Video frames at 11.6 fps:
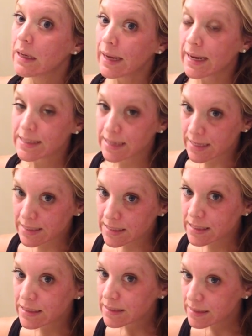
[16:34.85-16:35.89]
it does
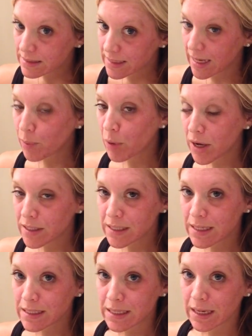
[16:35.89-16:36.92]
take a
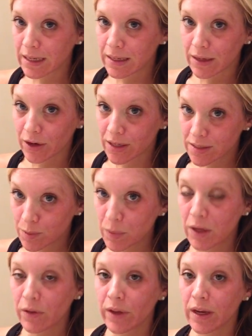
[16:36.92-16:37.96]
process, and there is some
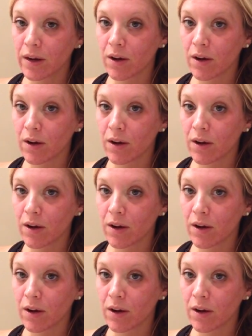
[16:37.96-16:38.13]
peeling,